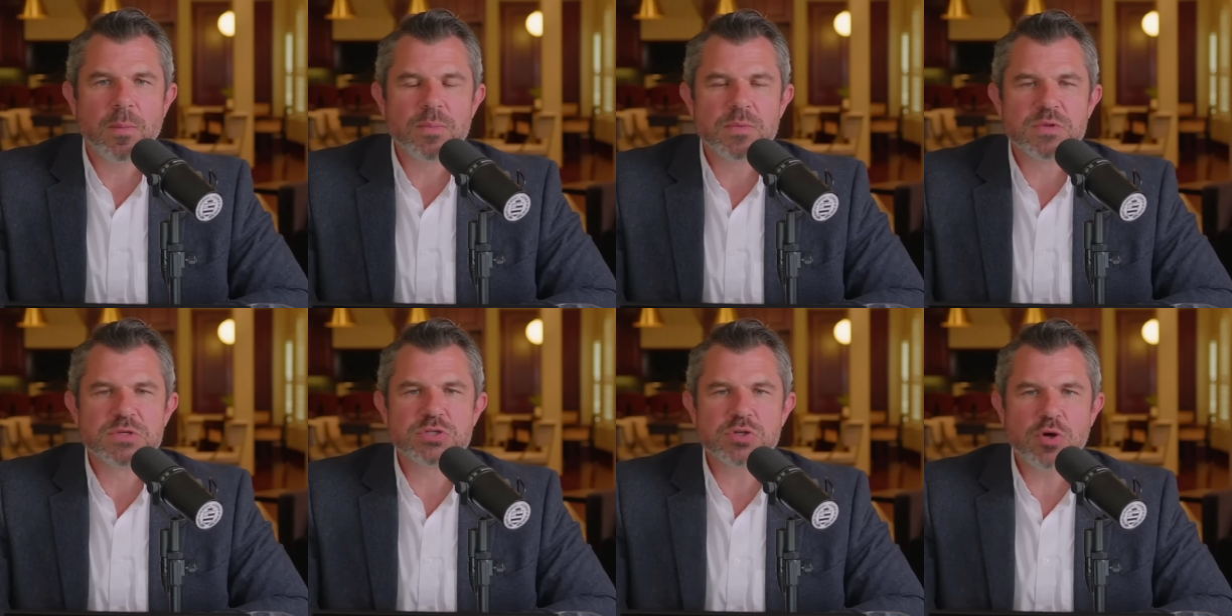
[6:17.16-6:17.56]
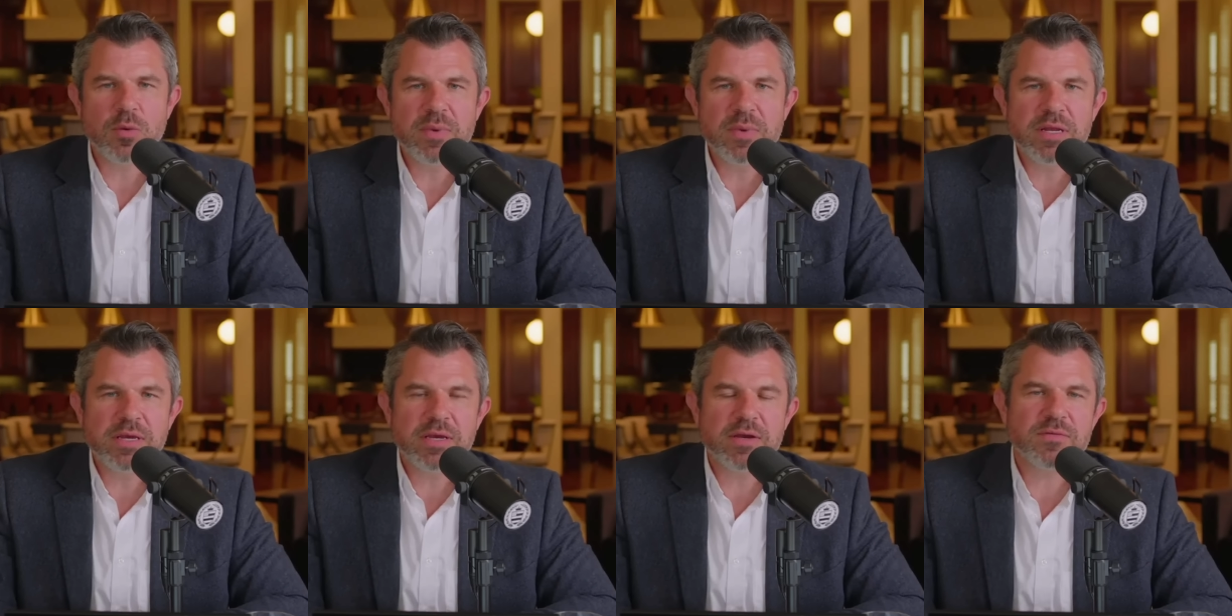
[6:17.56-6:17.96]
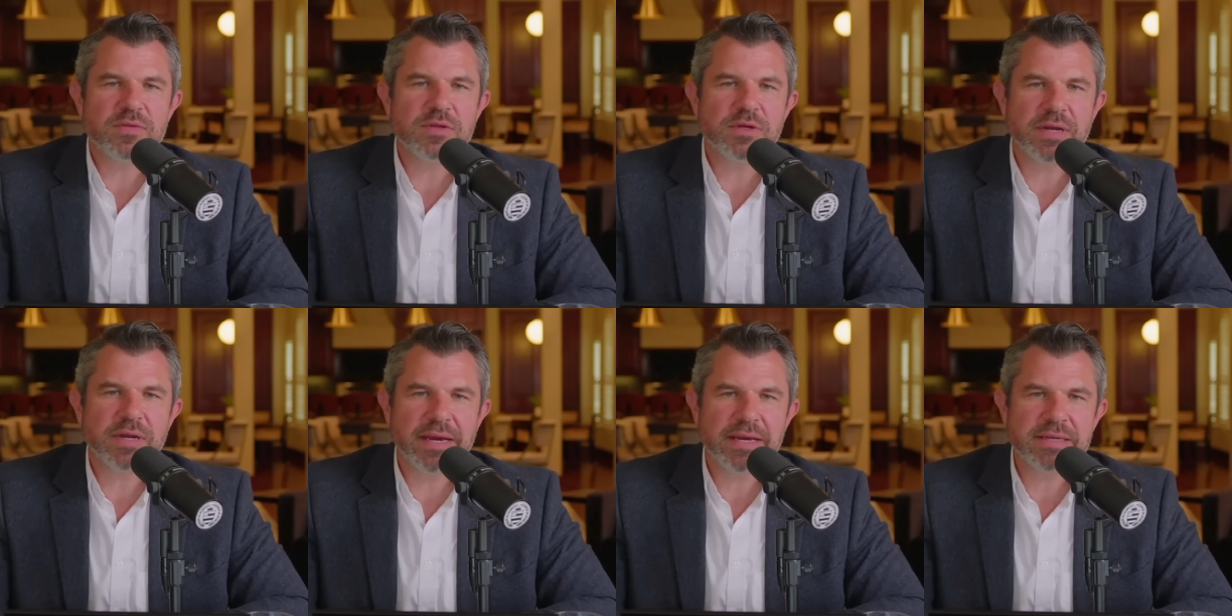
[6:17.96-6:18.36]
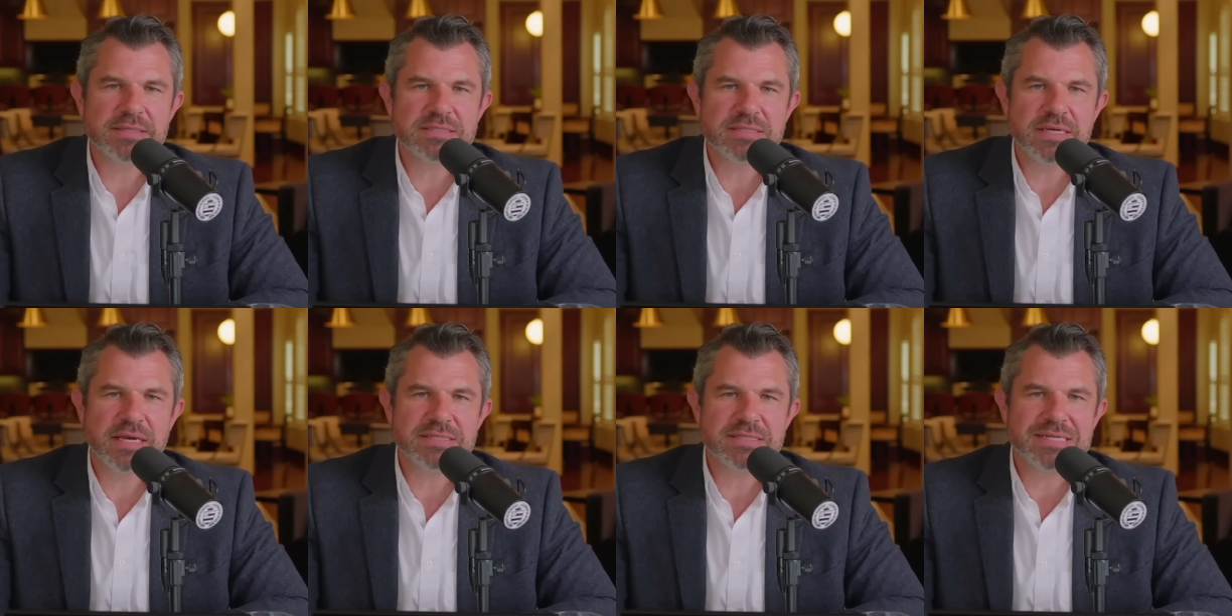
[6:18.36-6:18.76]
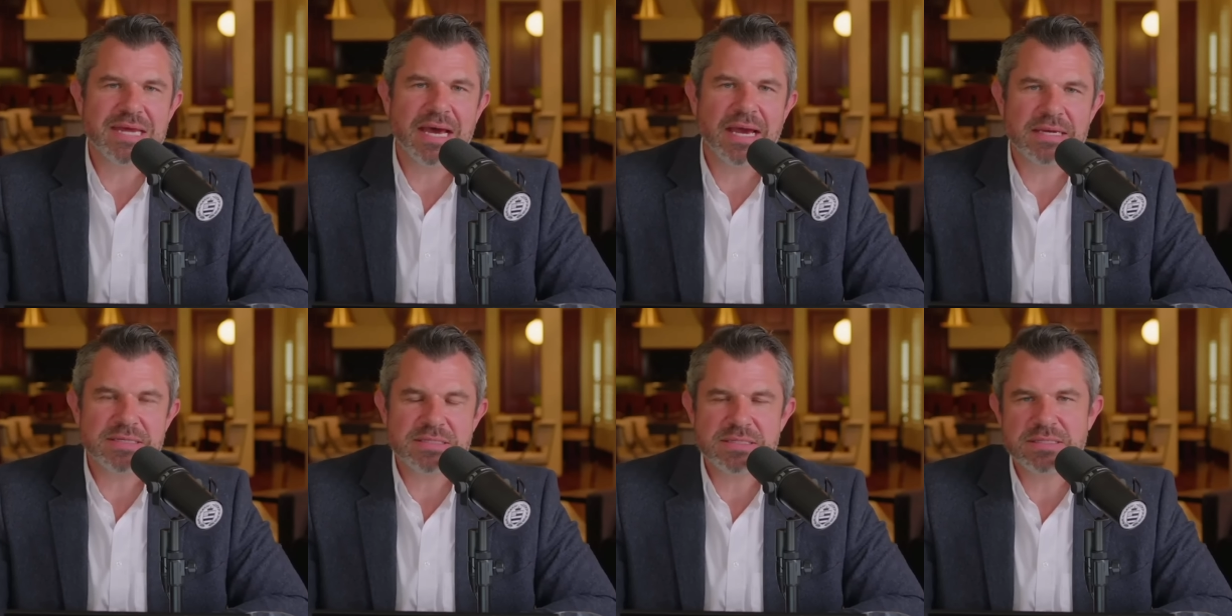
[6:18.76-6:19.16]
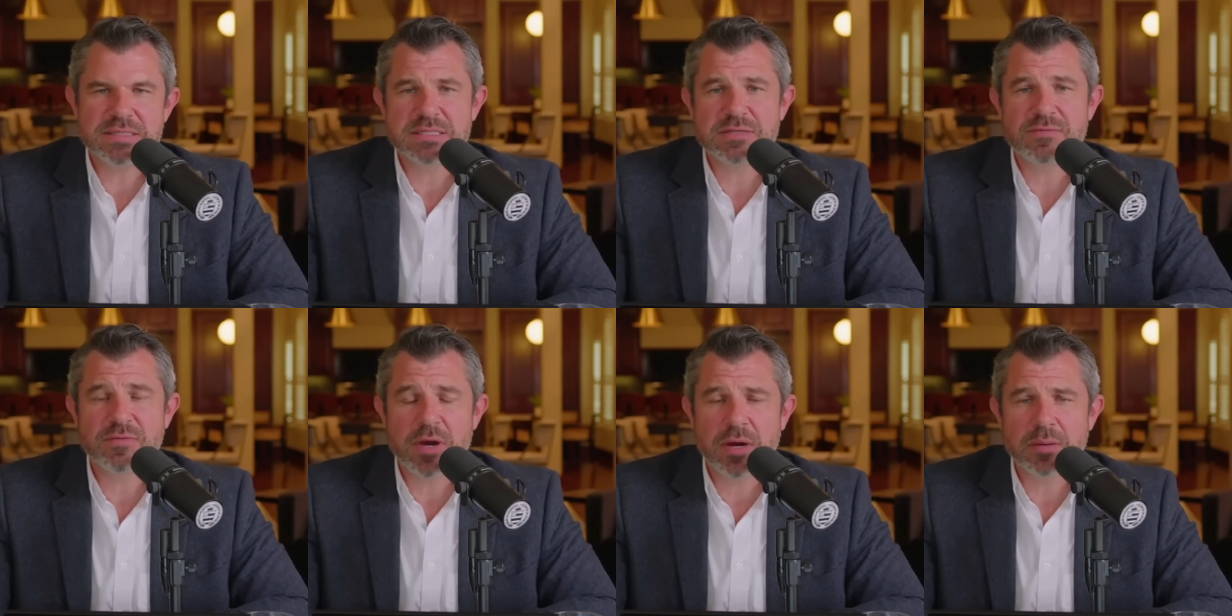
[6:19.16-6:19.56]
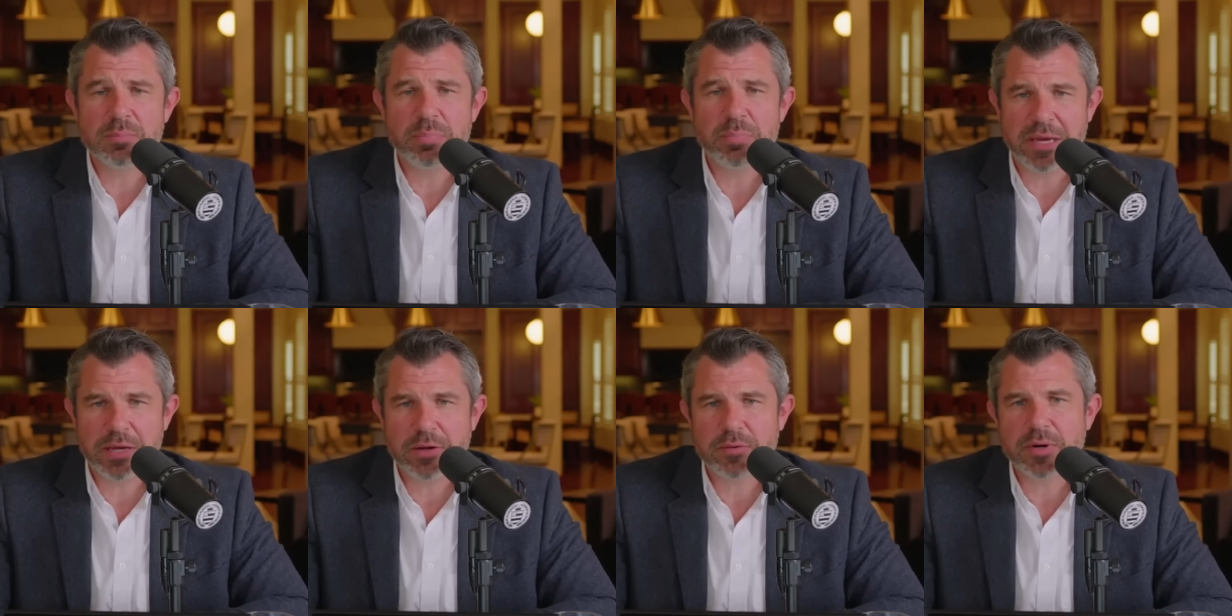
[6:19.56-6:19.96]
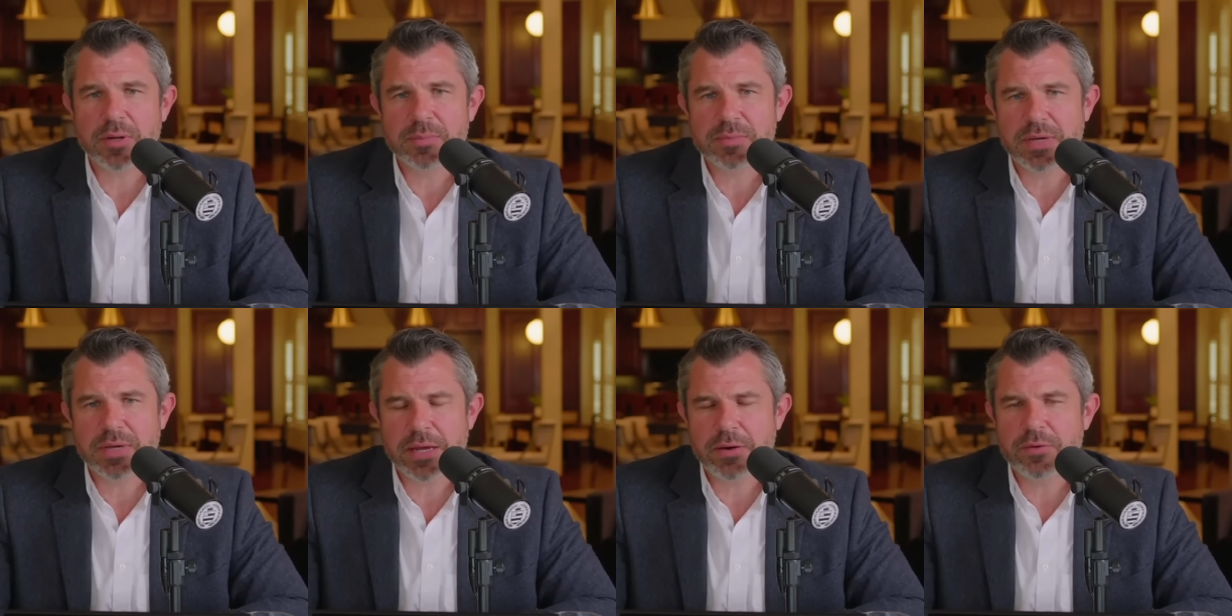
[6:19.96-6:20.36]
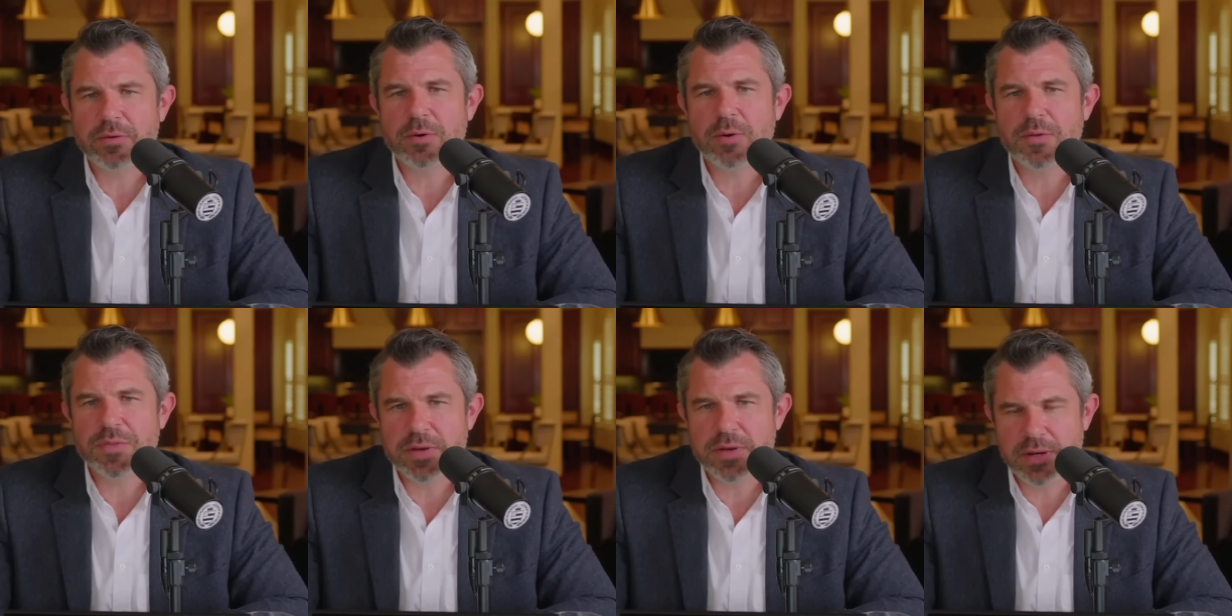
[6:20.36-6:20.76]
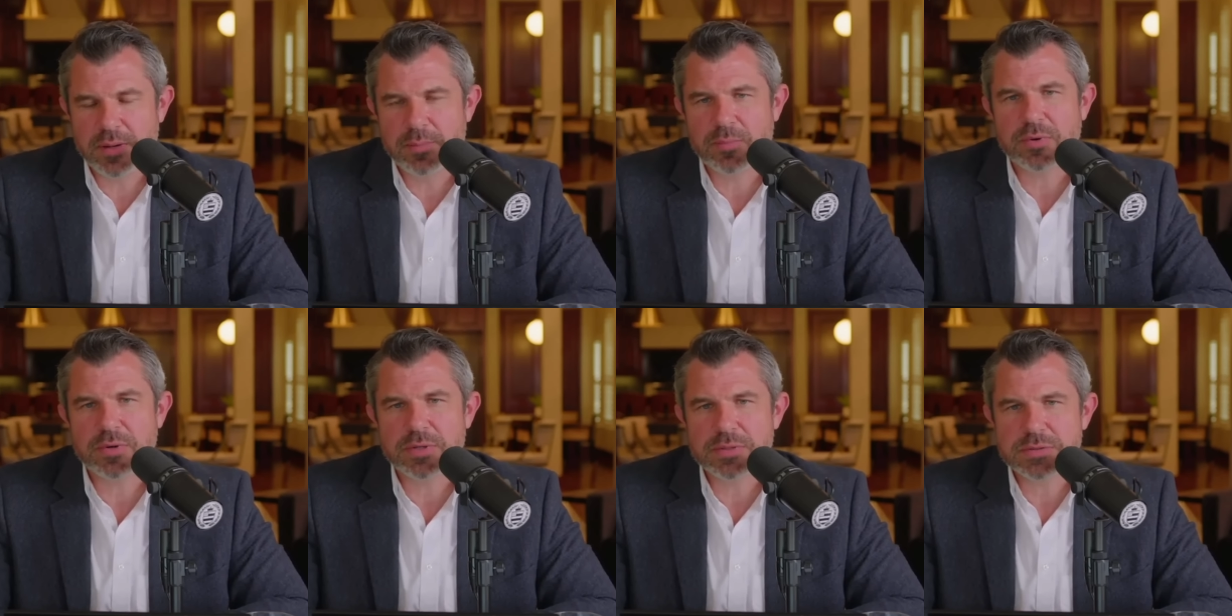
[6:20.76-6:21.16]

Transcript: so many of the United States dioceses have gone bankrupt. I don't know what the number